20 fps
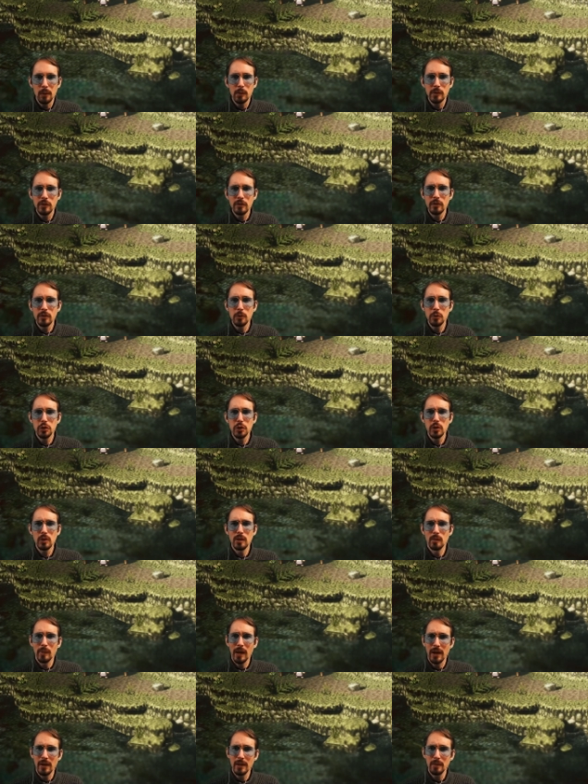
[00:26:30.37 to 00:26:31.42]
I wasn't so
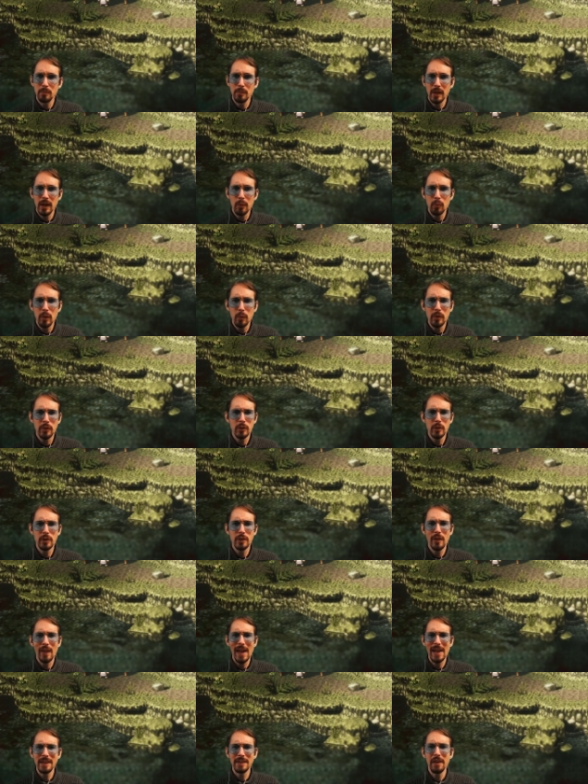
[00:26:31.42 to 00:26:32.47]
sure about it, but I went with her
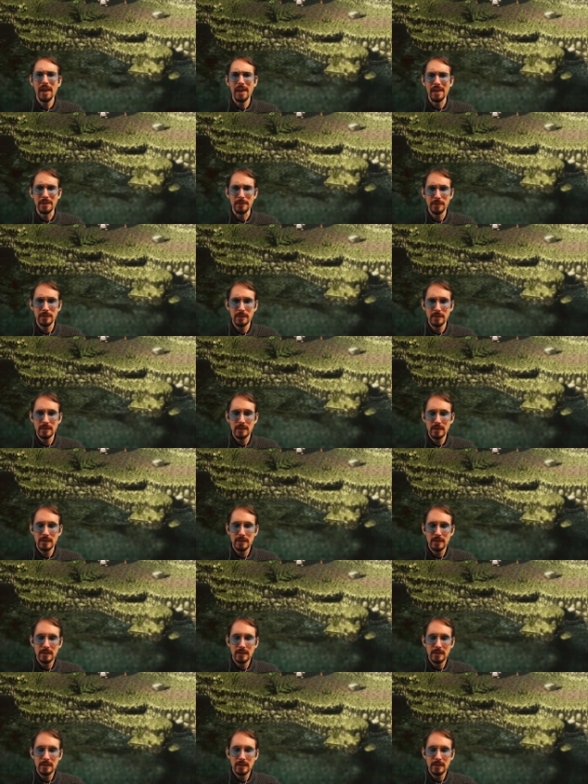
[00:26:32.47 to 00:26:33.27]
to that cave.